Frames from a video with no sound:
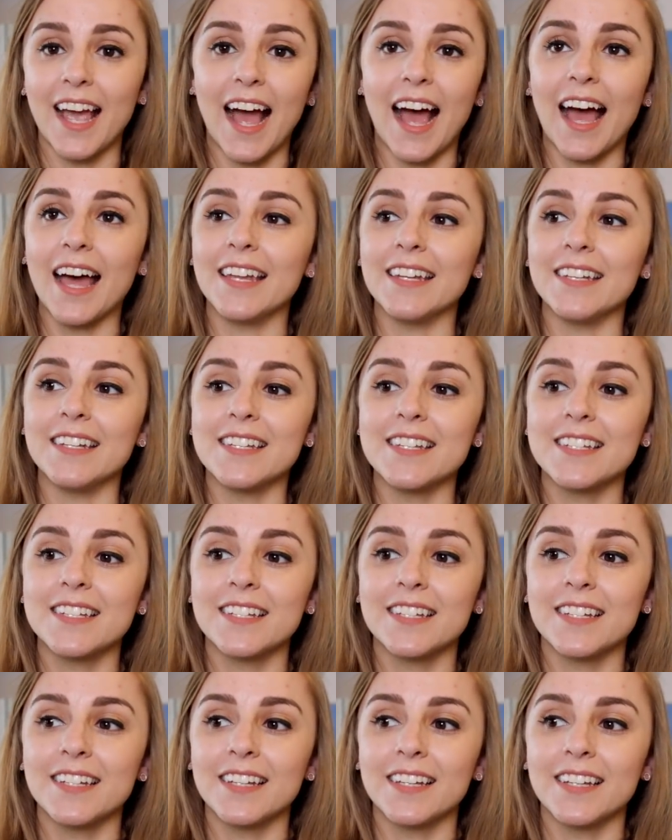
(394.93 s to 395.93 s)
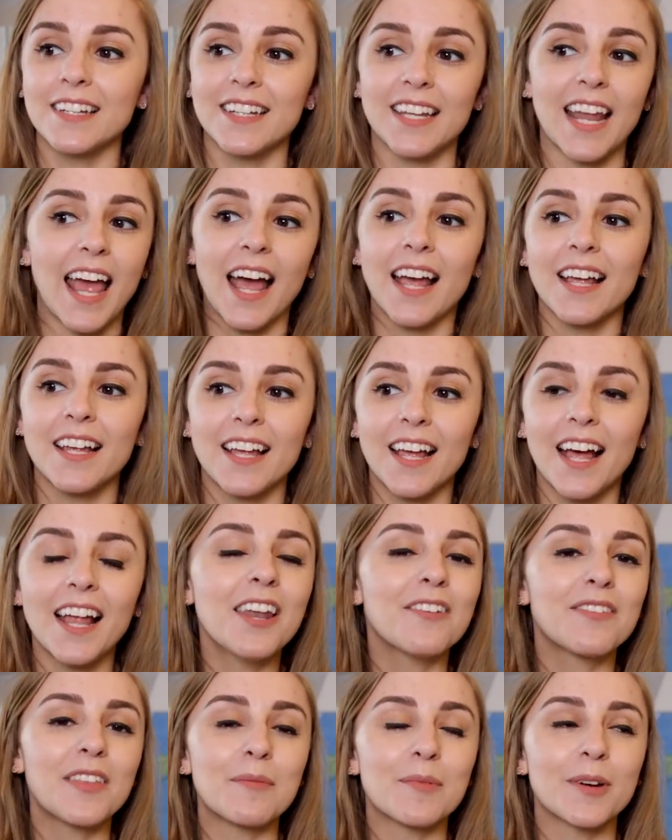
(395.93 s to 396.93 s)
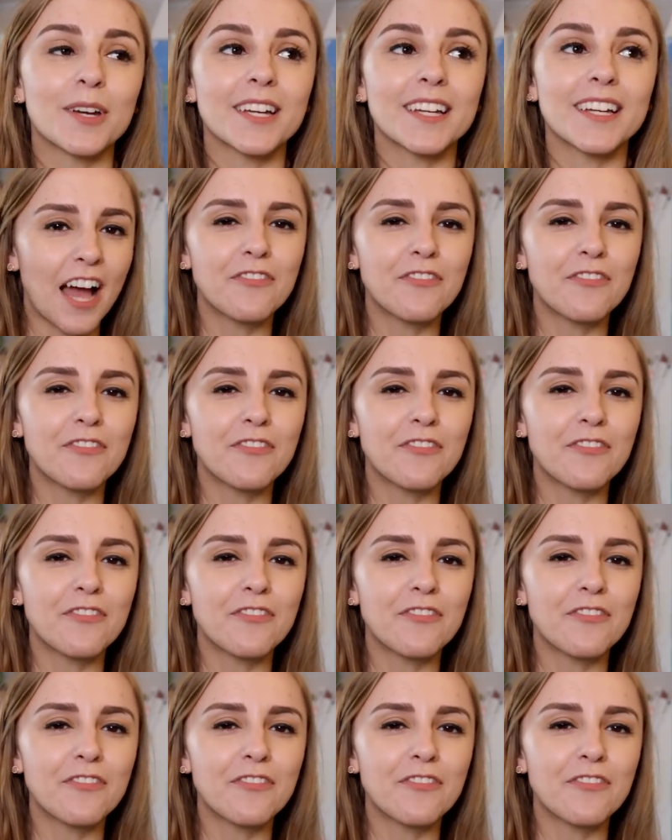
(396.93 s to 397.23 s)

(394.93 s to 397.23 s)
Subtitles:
And yeah, I love that book.